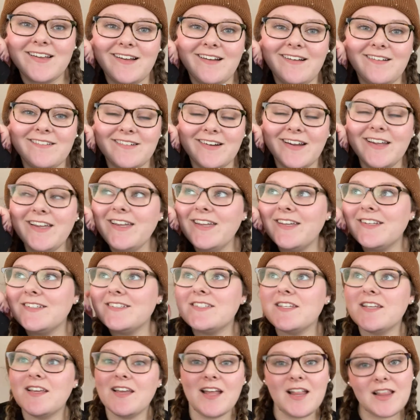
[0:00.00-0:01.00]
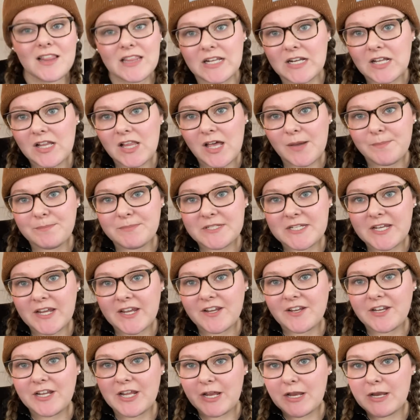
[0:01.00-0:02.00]
All right, little
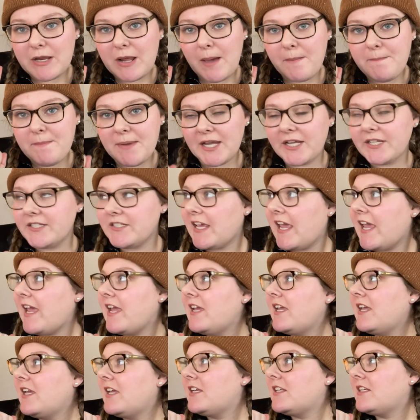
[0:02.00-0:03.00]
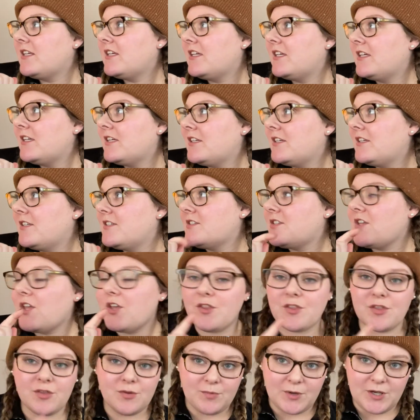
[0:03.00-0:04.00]
update in my day. It is
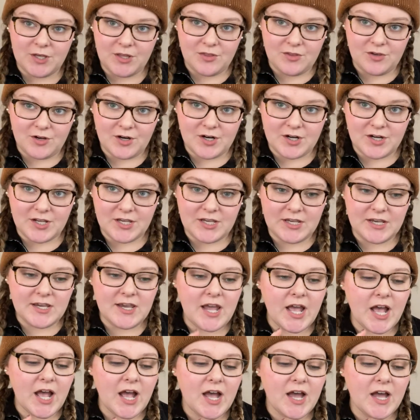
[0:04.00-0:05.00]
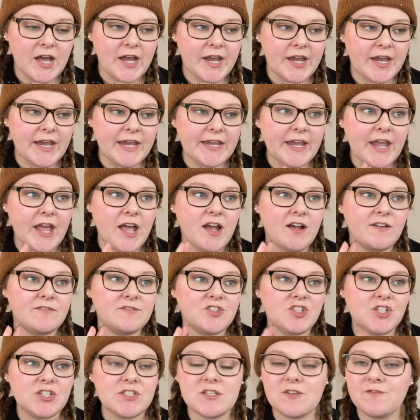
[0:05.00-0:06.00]
3:30. I have
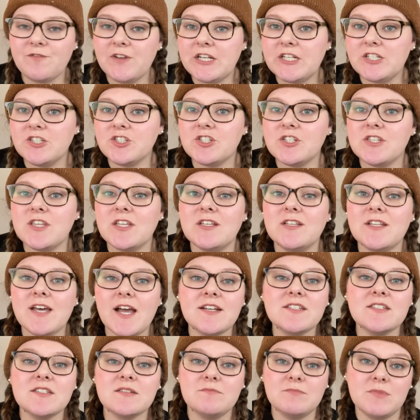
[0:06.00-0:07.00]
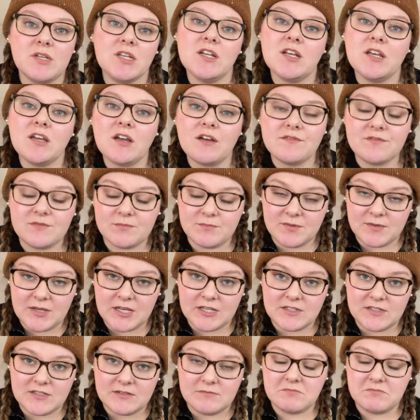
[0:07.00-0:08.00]
just finished the last meeting of the